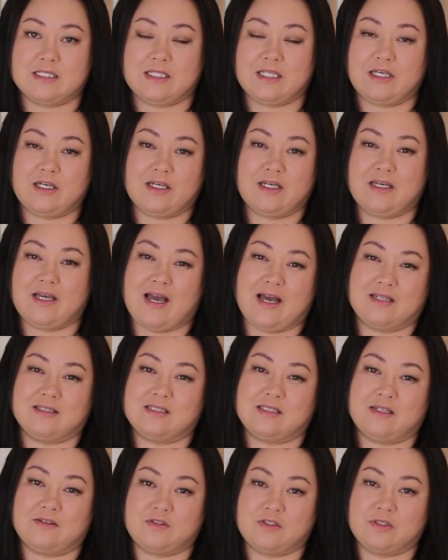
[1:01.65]
they add
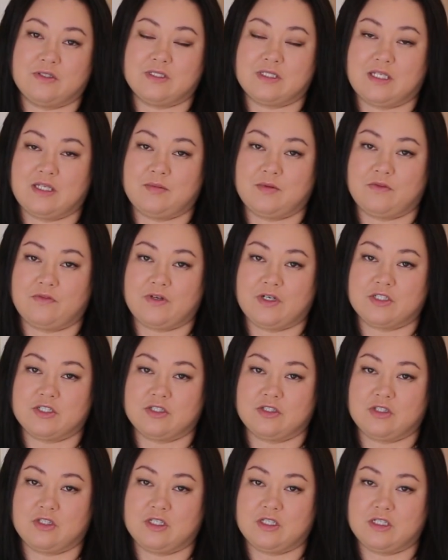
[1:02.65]
stuff to it to keep it
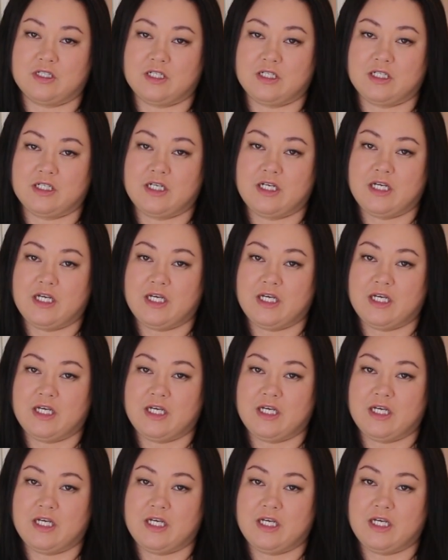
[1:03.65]
fresher longer.